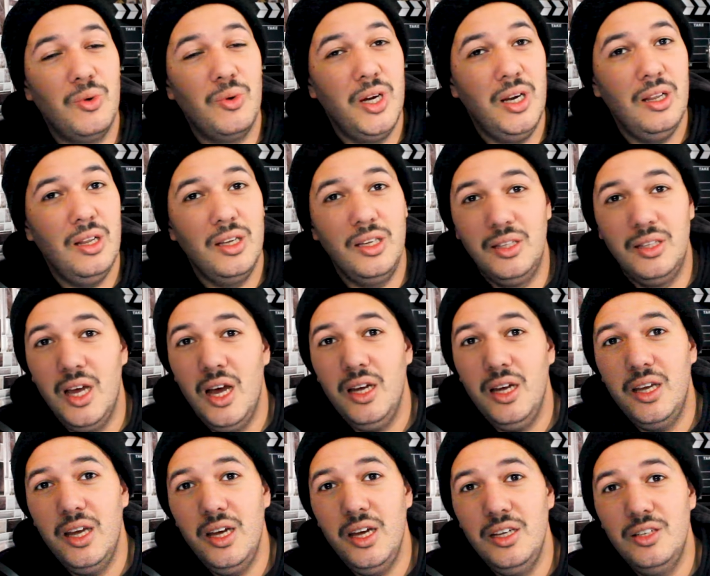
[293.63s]
Well, in
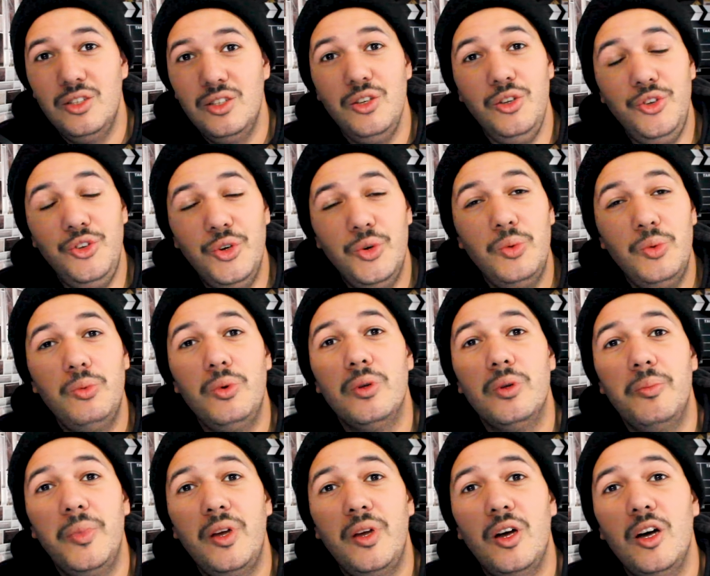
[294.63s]
that case, you will
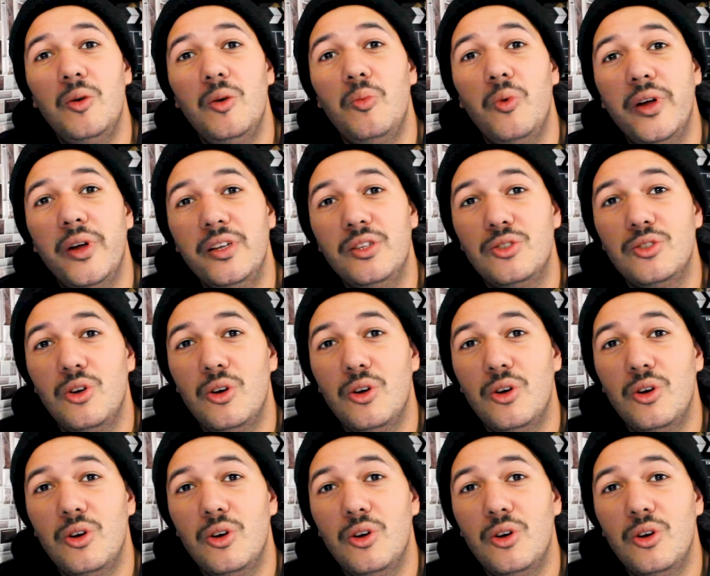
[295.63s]
become what it's